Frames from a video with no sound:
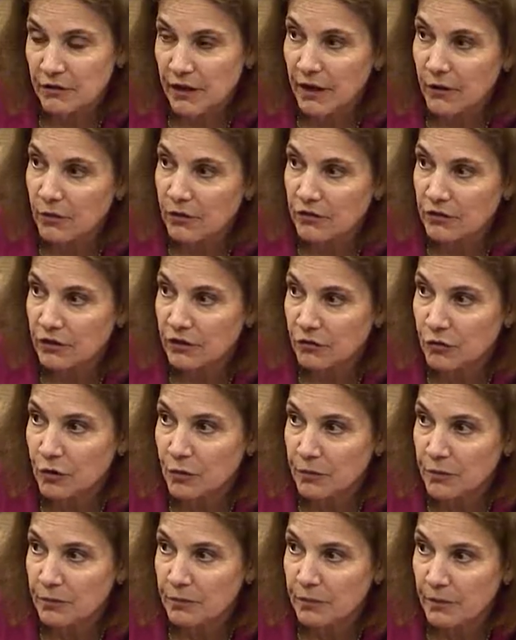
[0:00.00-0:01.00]
That was a
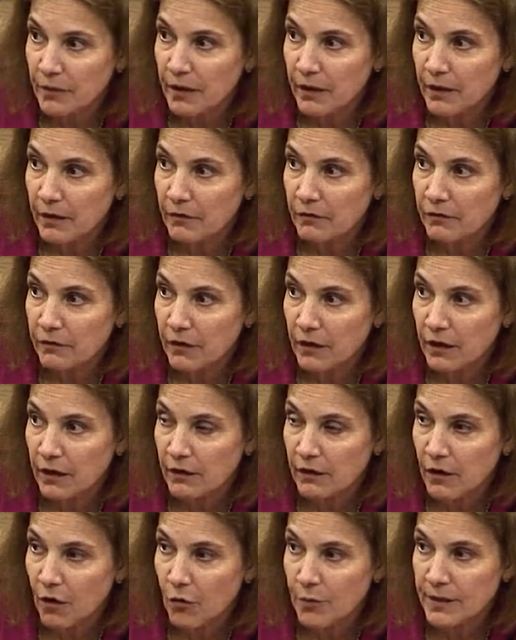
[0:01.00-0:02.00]
group of
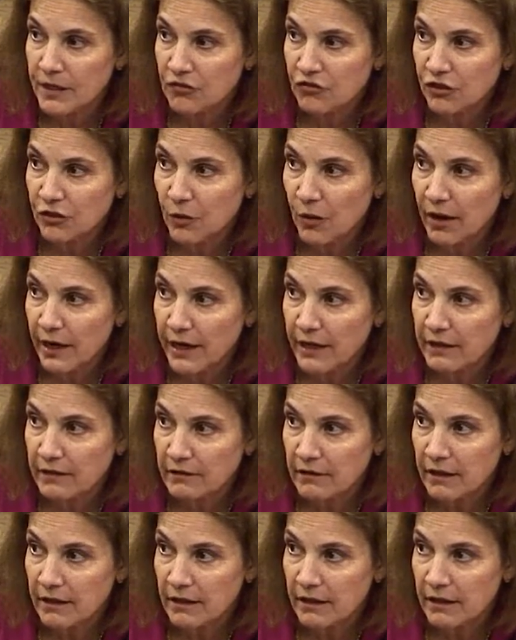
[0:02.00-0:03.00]

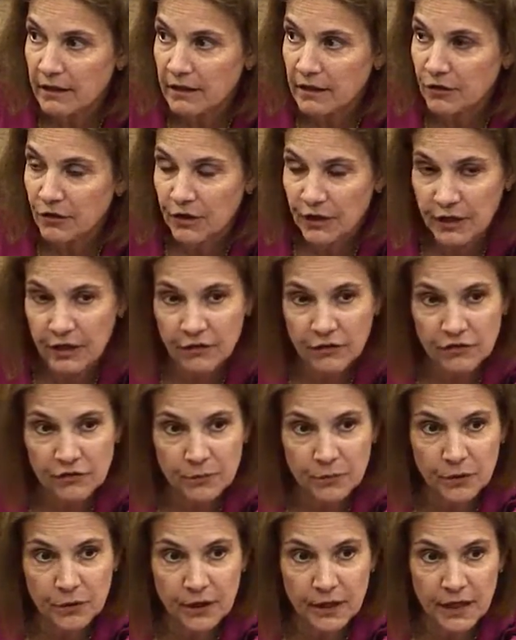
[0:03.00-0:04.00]
OBGYNs, I think, here in
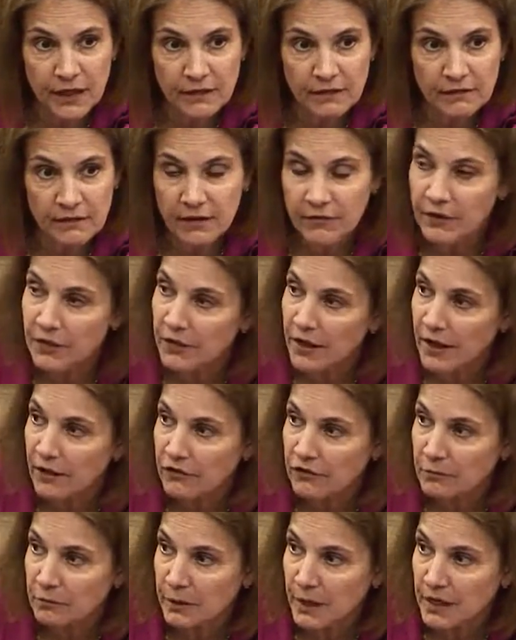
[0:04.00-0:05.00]
Harrisburg,
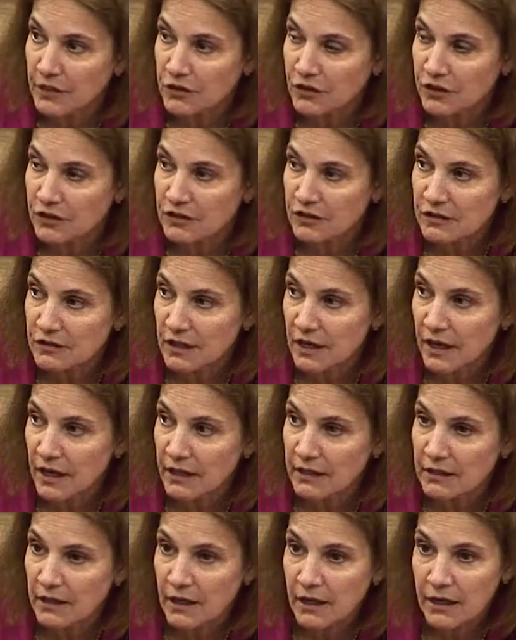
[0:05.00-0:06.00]
87,000 patients,
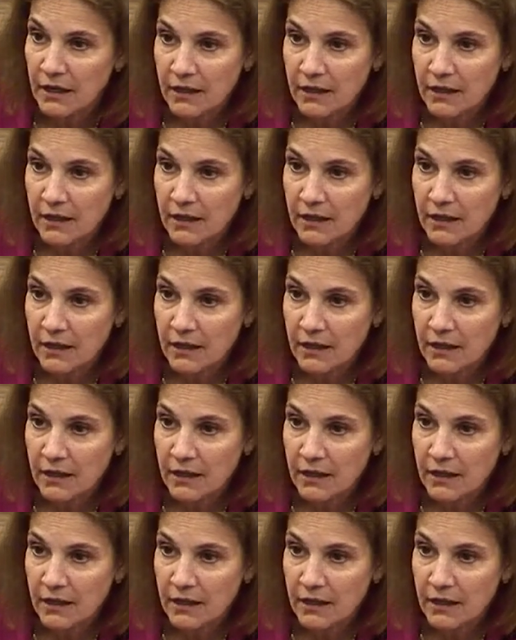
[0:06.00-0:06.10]
and